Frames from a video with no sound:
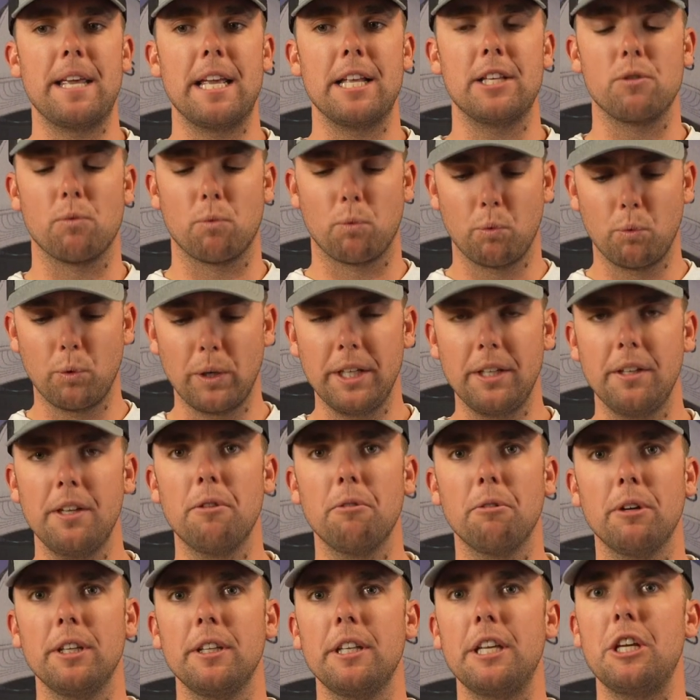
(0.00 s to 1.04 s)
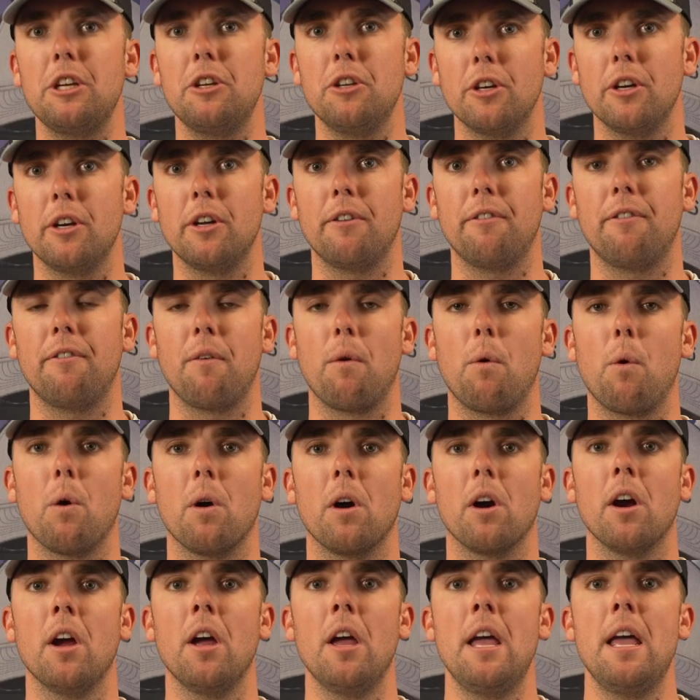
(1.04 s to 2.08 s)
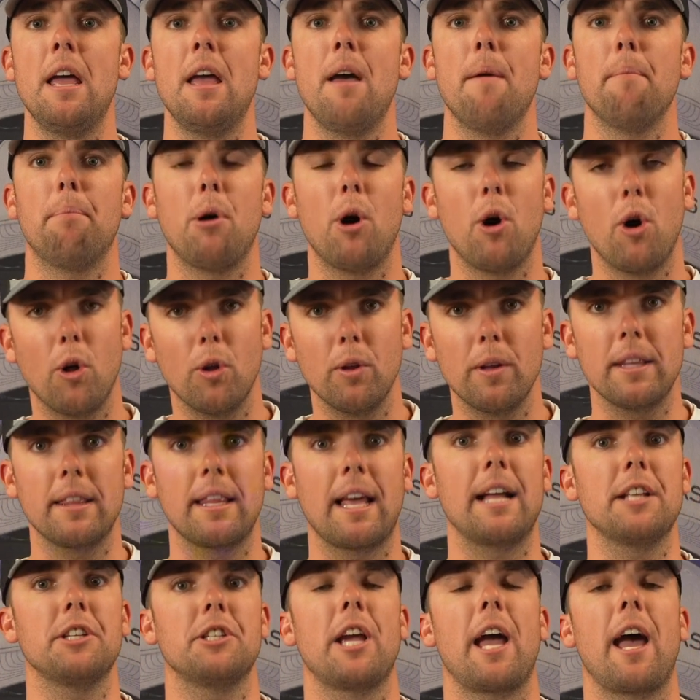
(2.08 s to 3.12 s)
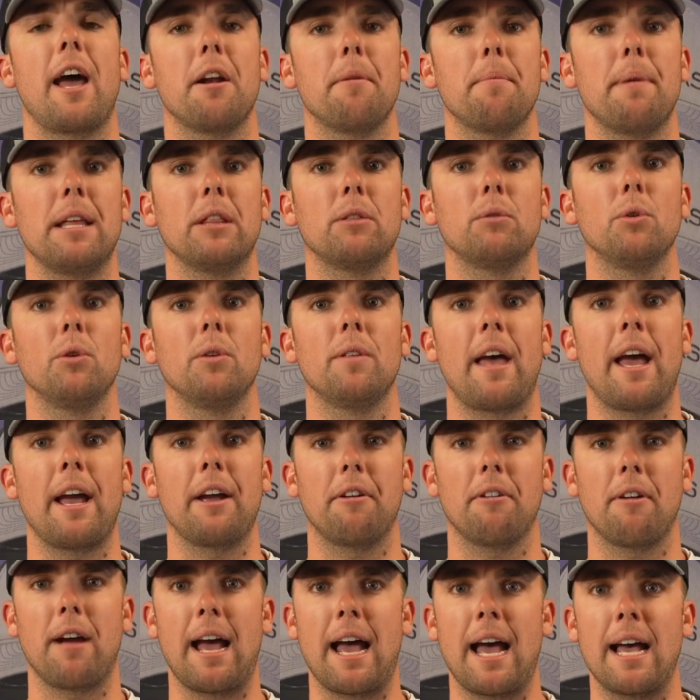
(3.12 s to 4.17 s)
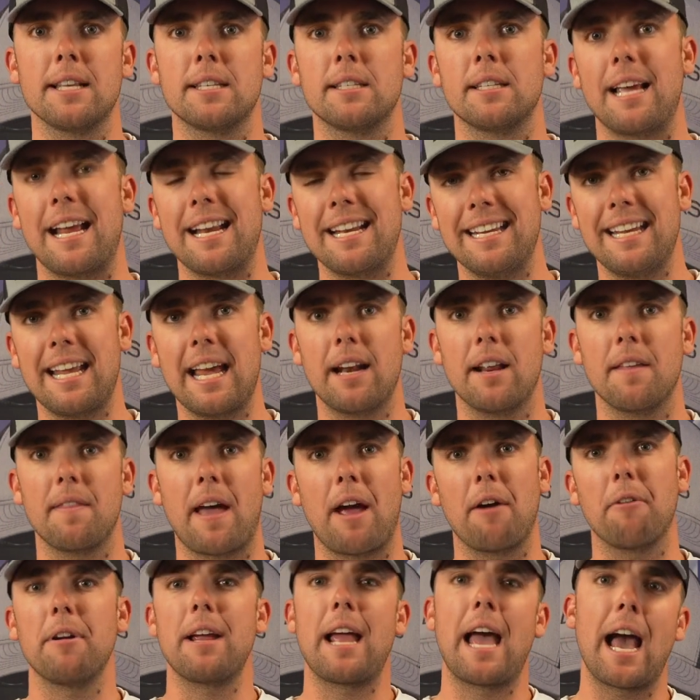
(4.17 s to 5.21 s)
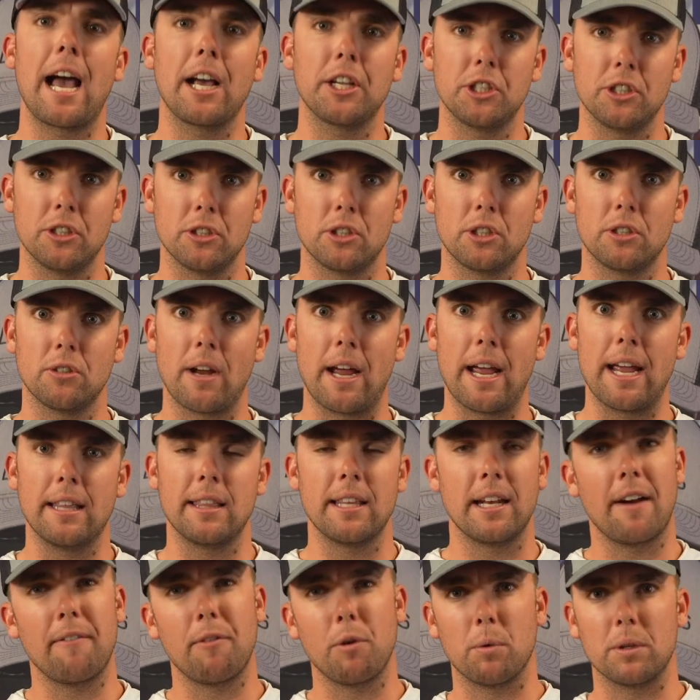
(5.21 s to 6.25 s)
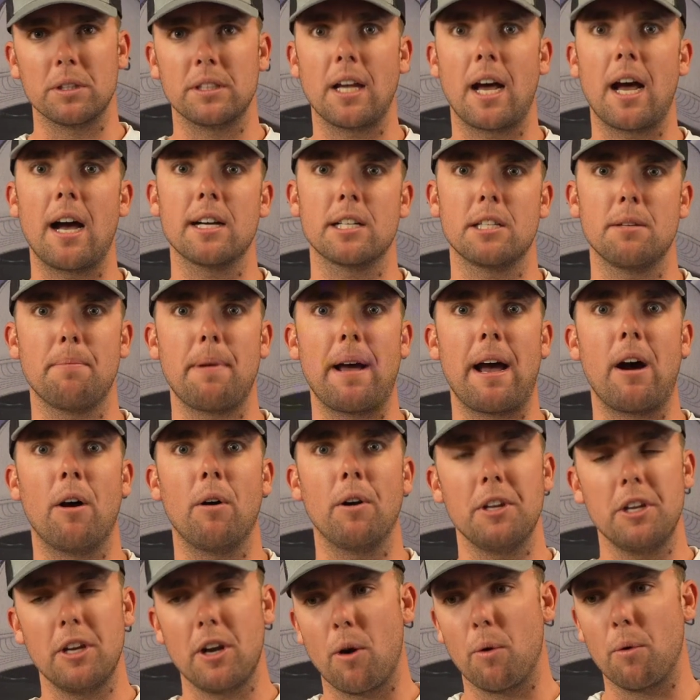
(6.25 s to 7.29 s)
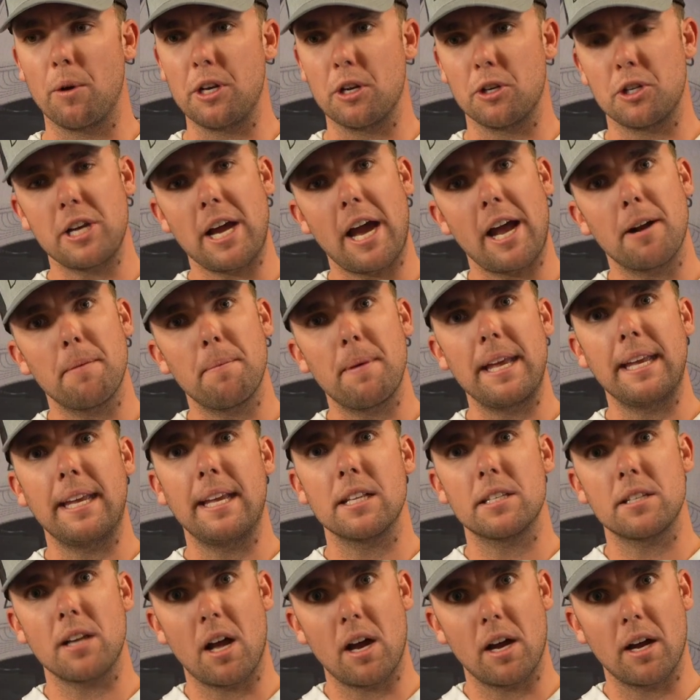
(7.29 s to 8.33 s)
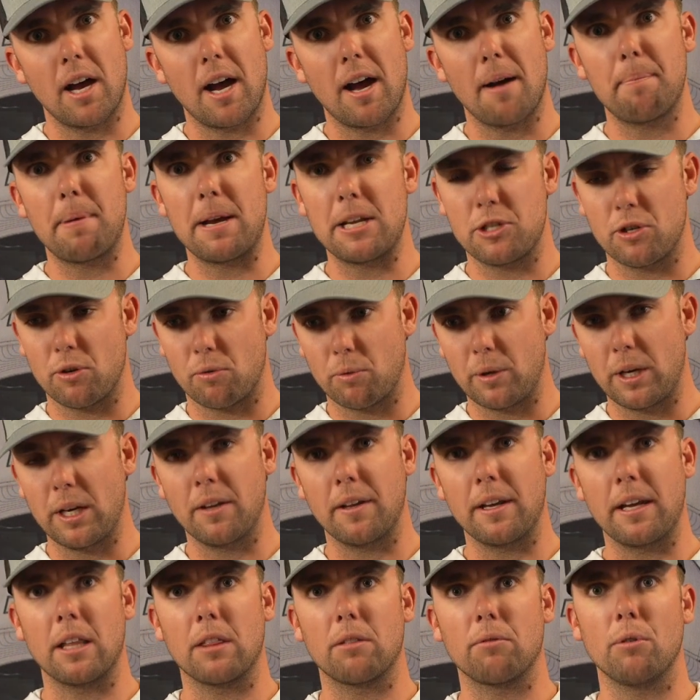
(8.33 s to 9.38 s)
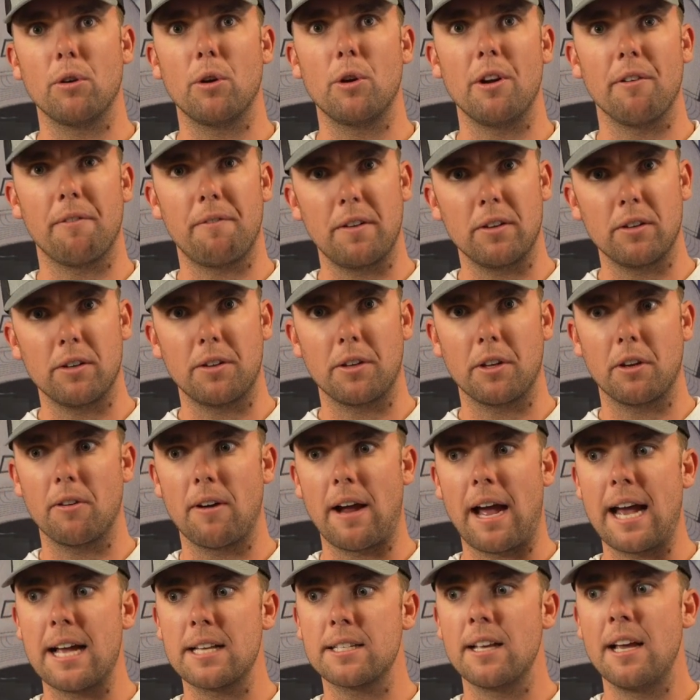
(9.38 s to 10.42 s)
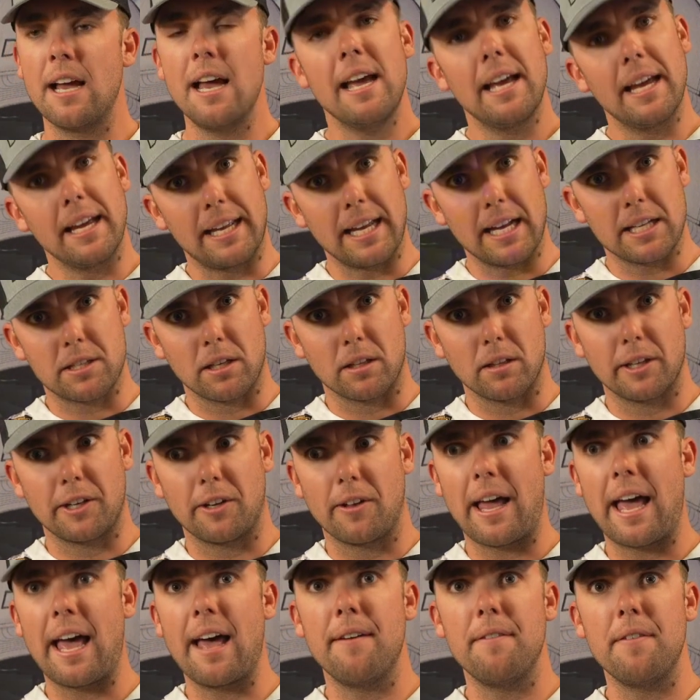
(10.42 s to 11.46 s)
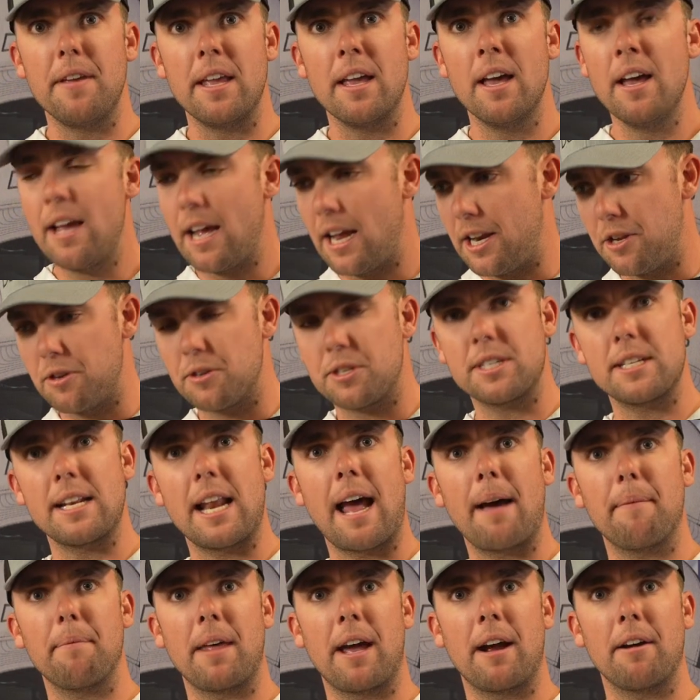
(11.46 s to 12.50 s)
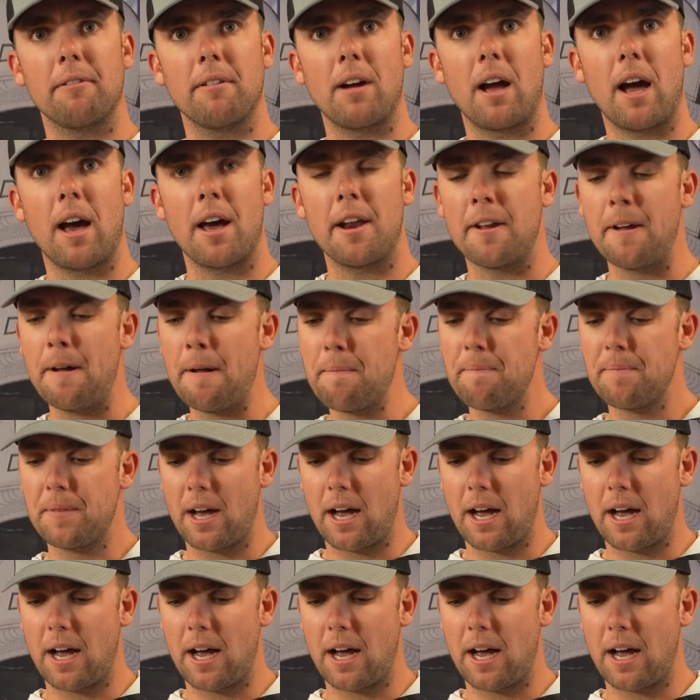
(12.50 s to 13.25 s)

It's really good for pulling that chatterbait through that grass and getting that reaction strike that everyone talks about. When your chatterbait gets hung up as you're reeling it through, you're feeling the grass, it gets a little heavy, and you snap that rod.